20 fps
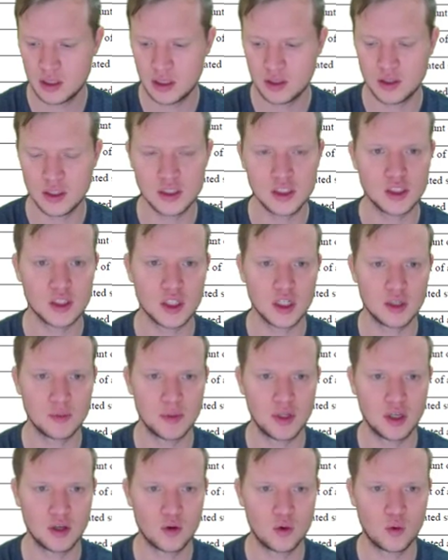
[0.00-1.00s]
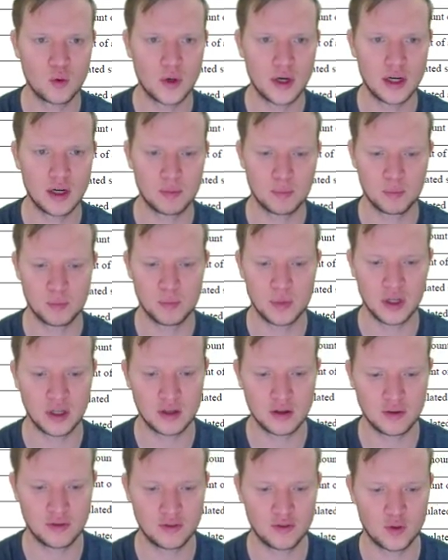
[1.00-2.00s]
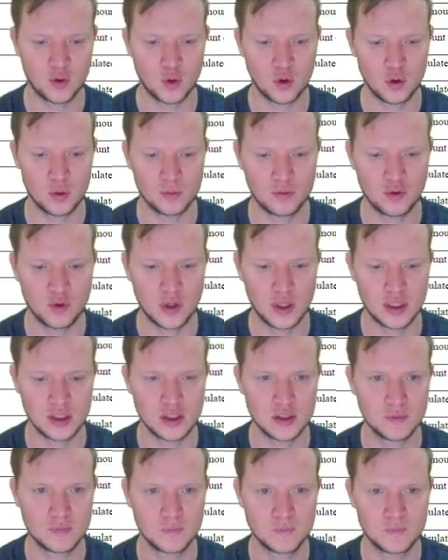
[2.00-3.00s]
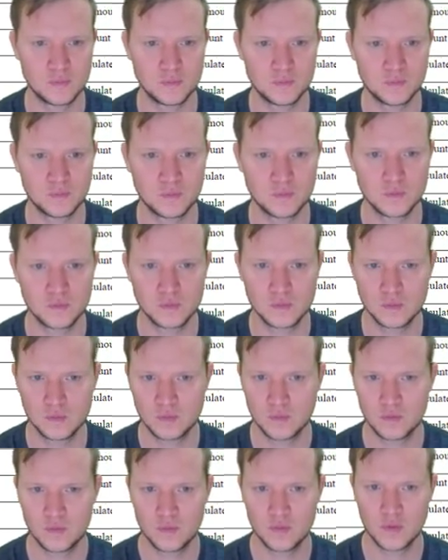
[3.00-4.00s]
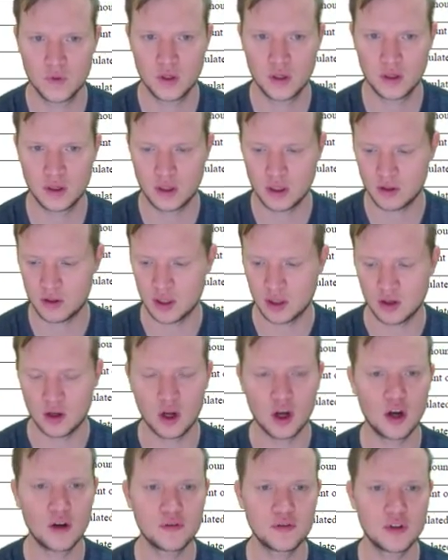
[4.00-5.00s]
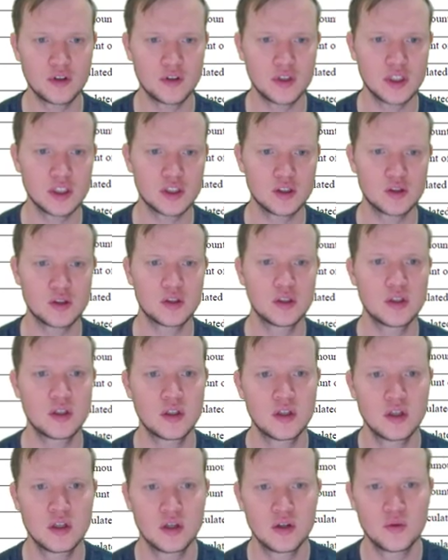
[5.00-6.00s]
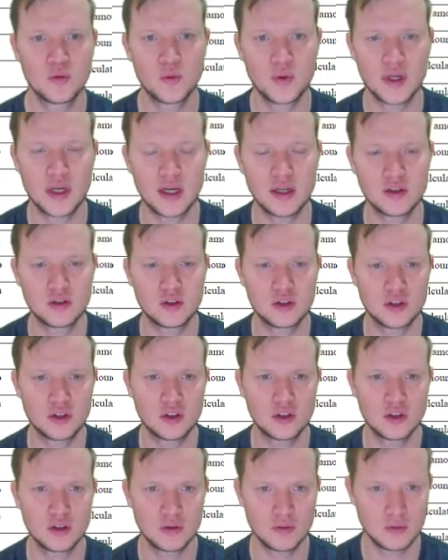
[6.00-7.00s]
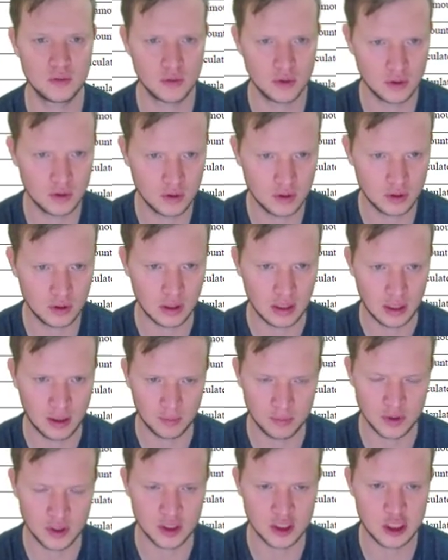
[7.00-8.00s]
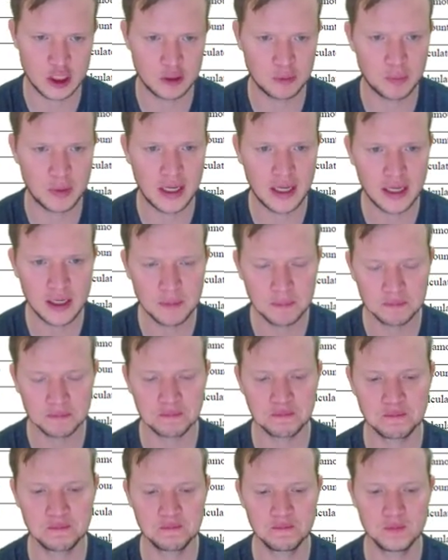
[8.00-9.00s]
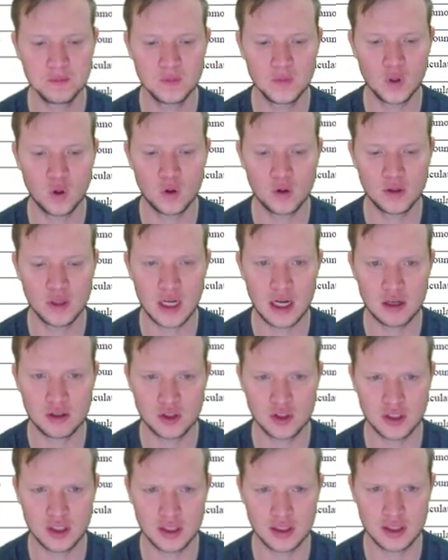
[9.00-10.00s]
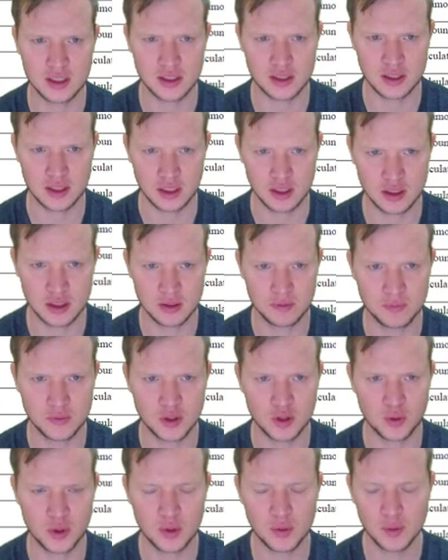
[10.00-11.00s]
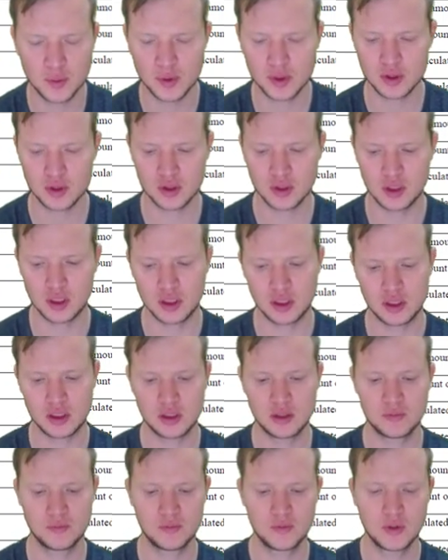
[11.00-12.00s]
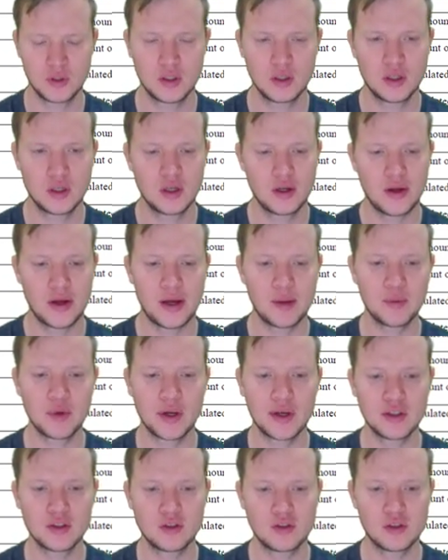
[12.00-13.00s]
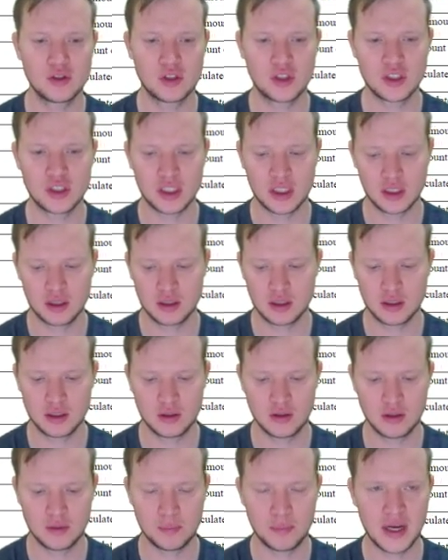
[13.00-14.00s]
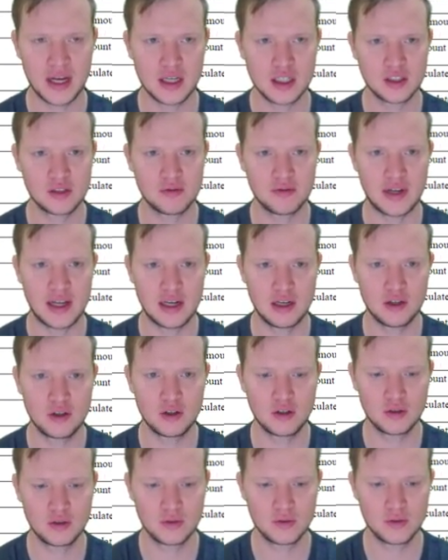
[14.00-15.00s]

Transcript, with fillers: and this is going to be a quite a big for loop for us okay then after this we're going to um, display all the, our statistics so what we will do is I'm going to set the max value